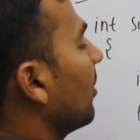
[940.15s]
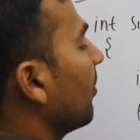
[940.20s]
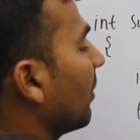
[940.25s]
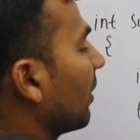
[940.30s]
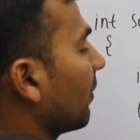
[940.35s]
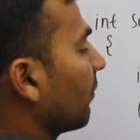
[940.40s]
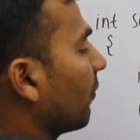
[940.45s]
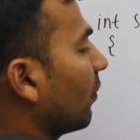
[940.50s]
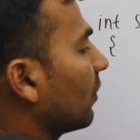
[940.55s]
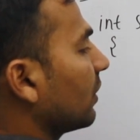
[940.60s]

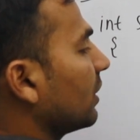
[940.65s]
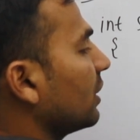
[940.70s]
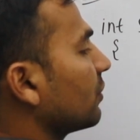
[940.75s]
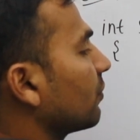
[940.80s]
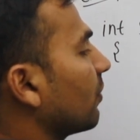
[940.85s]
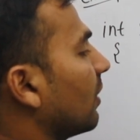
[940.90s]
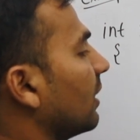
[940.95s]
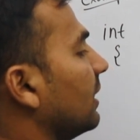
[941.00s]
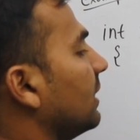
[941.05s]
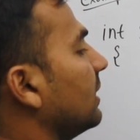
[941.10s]
but for this
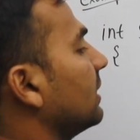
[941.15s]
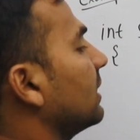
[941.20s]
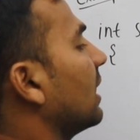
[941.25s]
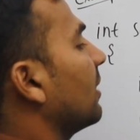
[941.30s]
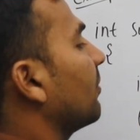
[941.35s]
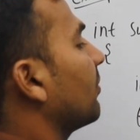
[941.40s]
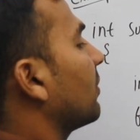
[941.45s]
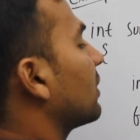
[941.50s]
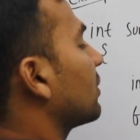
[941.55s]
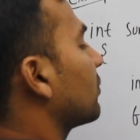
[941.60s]
one it is
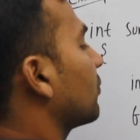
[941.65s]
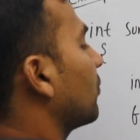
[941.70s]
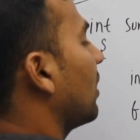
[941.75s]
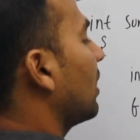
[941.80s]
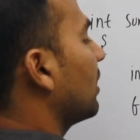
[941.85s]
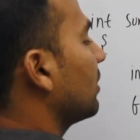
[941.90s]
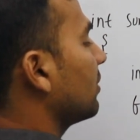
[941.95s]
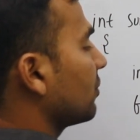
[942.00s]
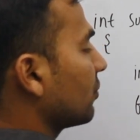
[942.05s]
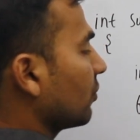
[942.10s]
n plus
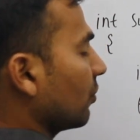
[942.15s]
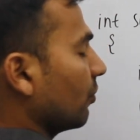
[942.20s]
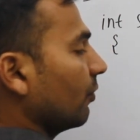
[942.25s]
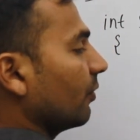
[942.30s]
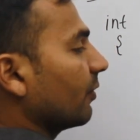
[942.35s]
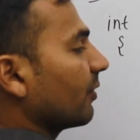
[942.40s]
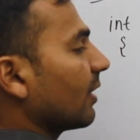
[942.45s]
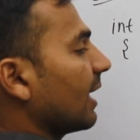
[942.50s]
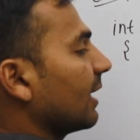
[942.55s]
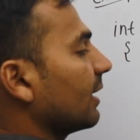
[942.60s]
1, so
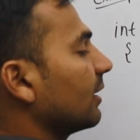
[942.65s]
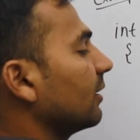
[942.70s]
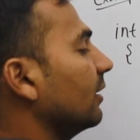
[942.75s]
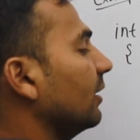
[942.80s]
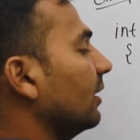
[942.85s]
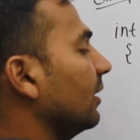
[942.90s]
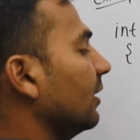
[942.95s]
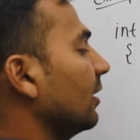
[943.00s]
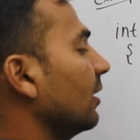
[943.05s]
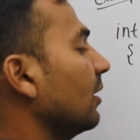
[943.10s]
we write
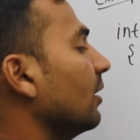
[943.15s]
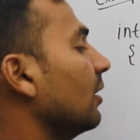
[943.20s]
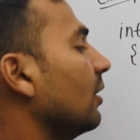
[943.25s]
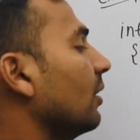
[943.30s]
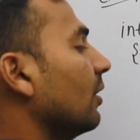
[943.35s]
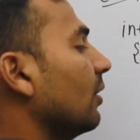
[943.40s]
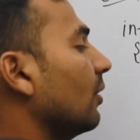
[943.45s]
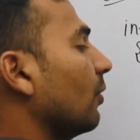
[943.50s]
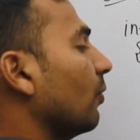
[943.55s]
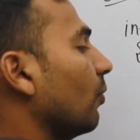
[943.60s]
the
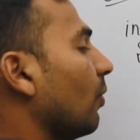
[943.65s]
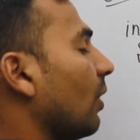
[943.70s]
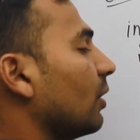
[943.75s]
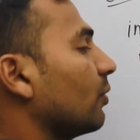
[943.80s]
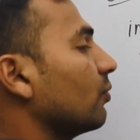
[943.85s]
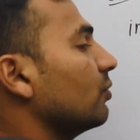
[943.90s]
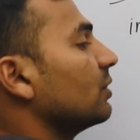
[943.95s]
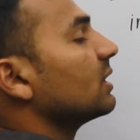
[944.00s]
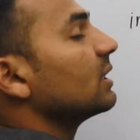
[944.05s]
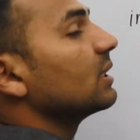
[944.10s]

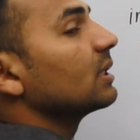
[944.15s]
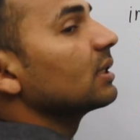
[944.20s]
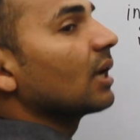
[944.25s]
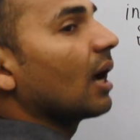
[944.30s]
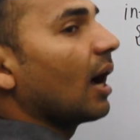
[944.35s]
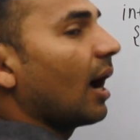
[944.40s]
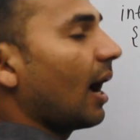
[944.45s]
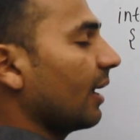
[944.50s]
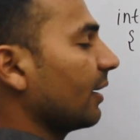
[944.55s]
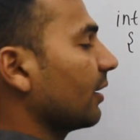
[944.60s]
one which is
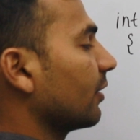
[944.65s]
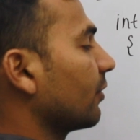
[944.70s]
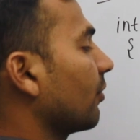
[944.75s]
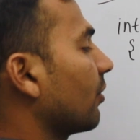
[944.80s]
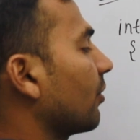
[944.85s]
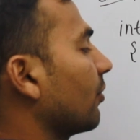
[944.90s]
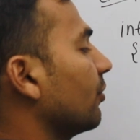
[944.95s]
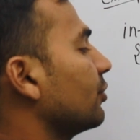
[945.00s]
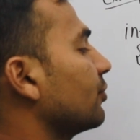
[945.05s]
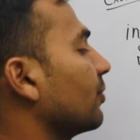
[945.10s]
higher
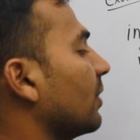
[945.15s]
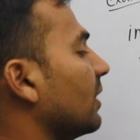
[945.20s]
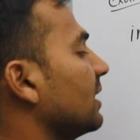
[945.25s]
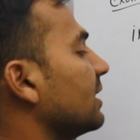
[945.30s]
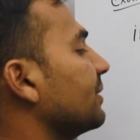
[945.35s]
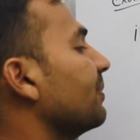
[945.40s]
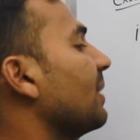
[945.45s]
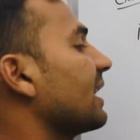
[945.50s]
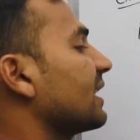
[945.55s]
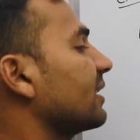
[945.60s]
or which one
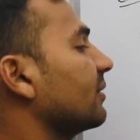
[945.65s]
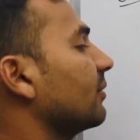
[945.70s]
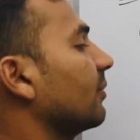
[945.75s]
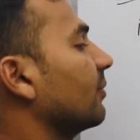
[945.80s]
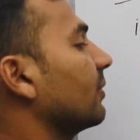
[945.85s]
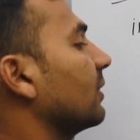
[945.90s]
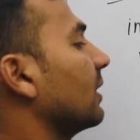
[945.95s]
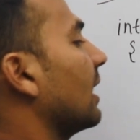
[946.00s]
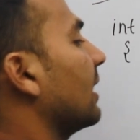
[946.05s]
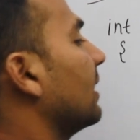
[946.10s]
is
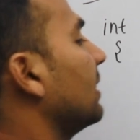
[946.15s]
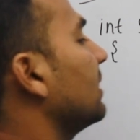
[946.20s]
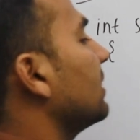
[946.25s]
maximum, that